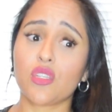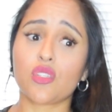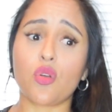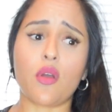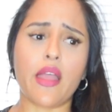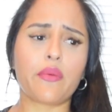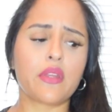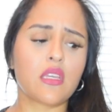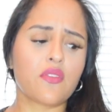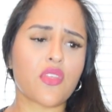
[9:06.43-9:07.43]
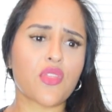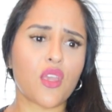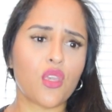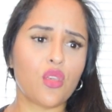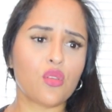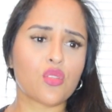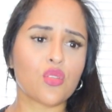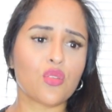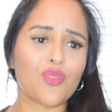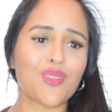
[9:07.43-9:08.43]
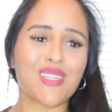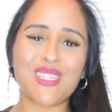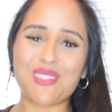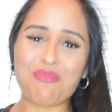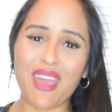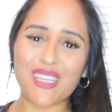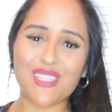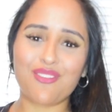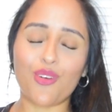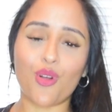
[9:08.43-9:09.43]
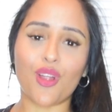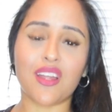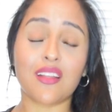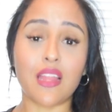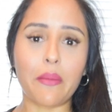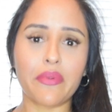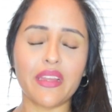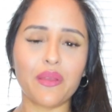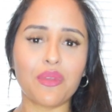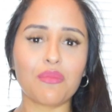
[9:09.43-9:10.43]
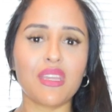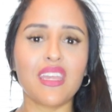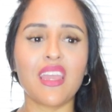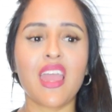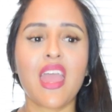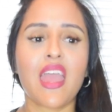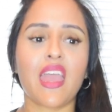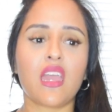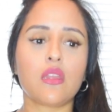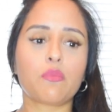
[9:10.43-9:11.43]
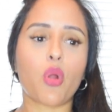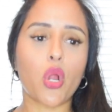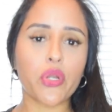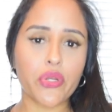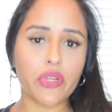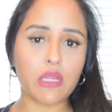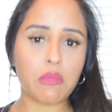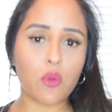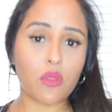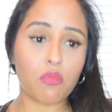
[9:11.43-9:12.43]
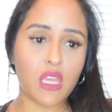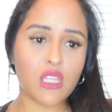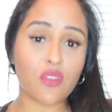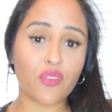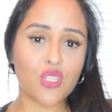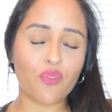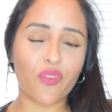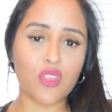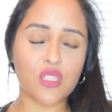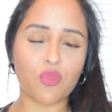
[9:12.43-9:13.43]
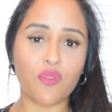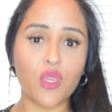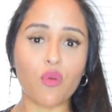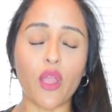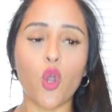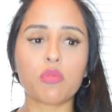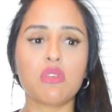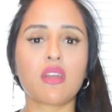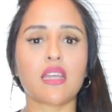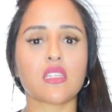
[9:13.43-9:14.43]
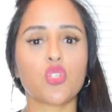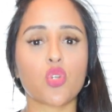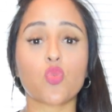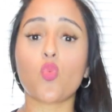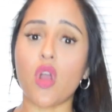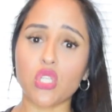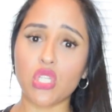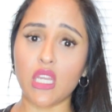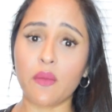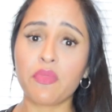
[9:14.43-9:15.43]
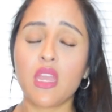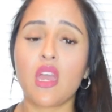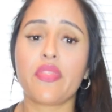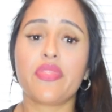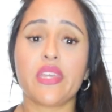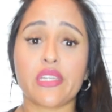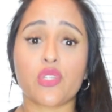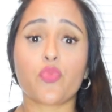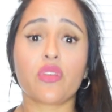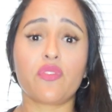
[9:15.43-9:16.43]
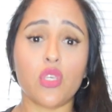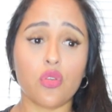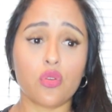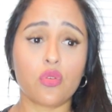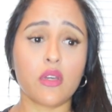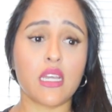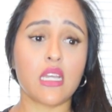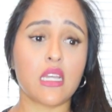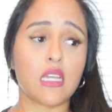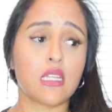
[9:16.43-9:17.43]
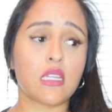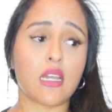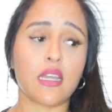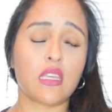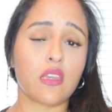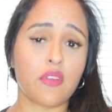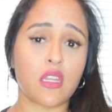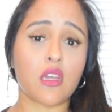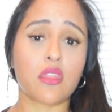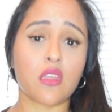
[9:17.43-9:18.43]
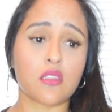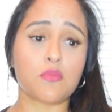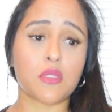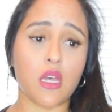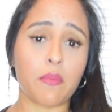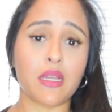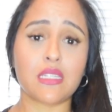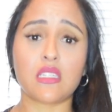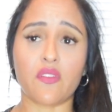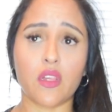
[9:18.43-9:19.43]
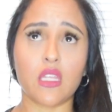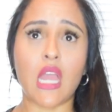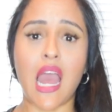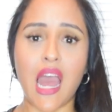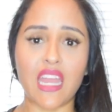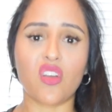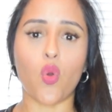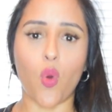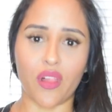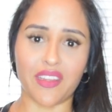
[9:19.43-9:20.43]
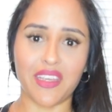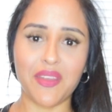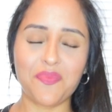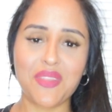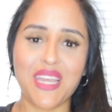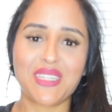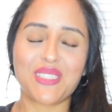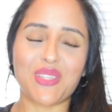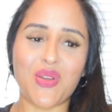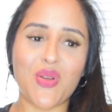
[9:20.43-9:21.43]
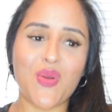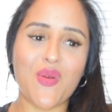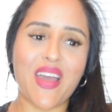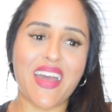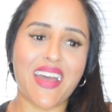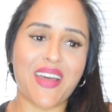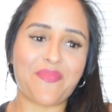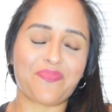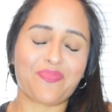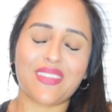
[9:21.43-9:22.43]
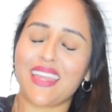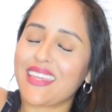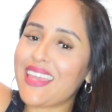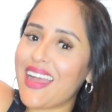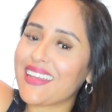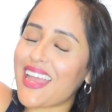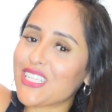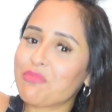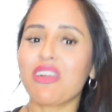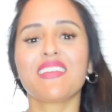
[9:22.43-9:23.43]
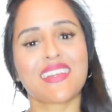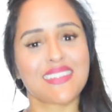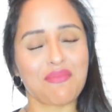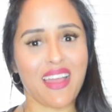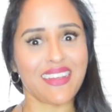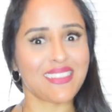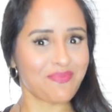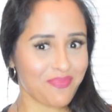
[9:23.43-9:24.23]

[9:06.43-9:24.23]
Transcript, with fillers: So I want to give a thank you to LissommeX for collaborating with me and partnering with me to, for this review. I hope that you guys enjoyed watching this review, and I give it a thumbs up. Definitely high quality. So um, yeah, catch me on next time guys.